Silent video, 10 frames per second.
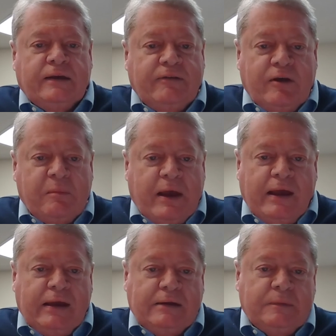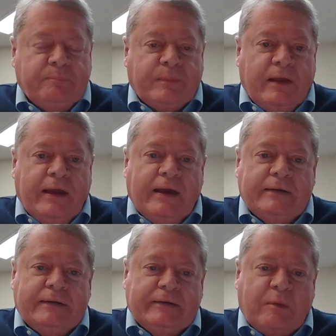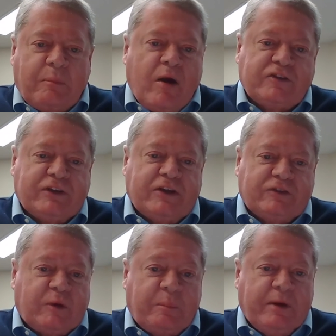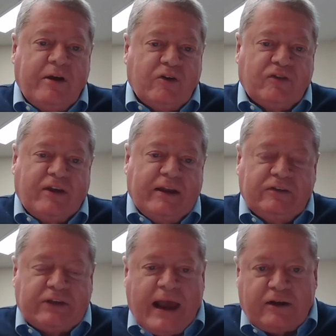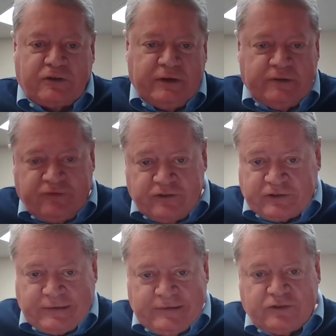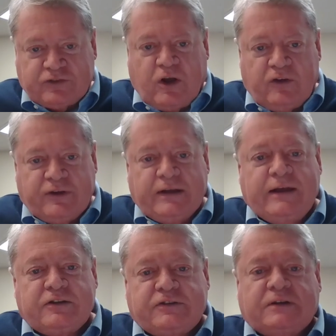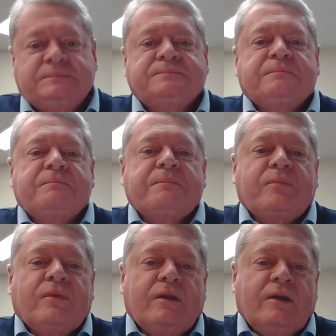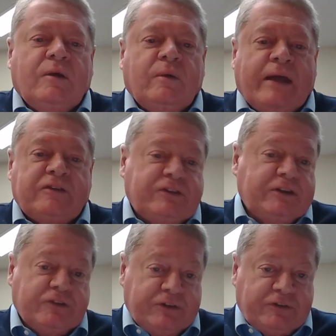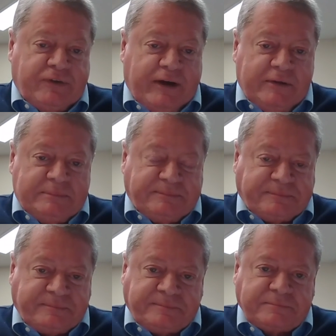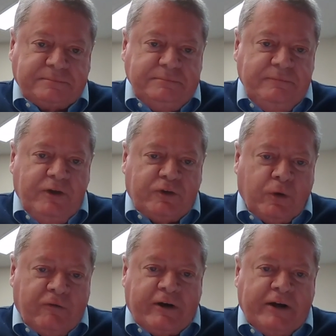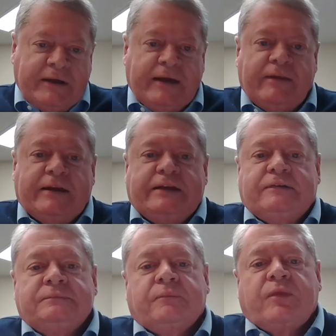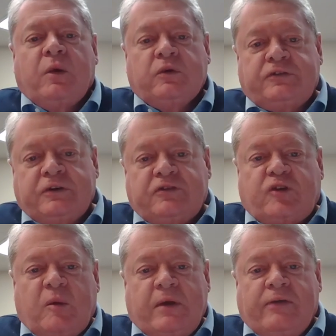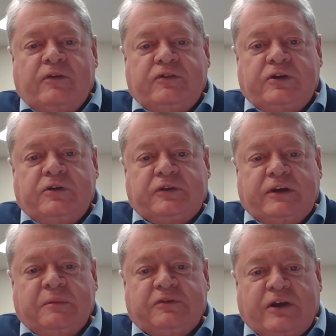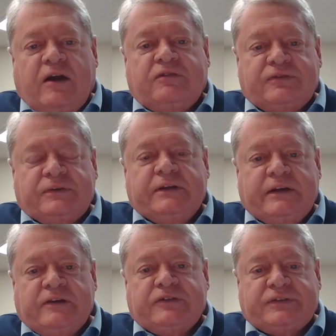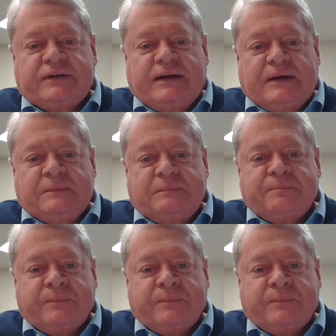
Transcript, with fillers: give him aid. And in the process, it appears that he's actually physically assaulting Esther. Well, that seals his fate. So, on the very day that he was to exterminate the Jews, he himself is um,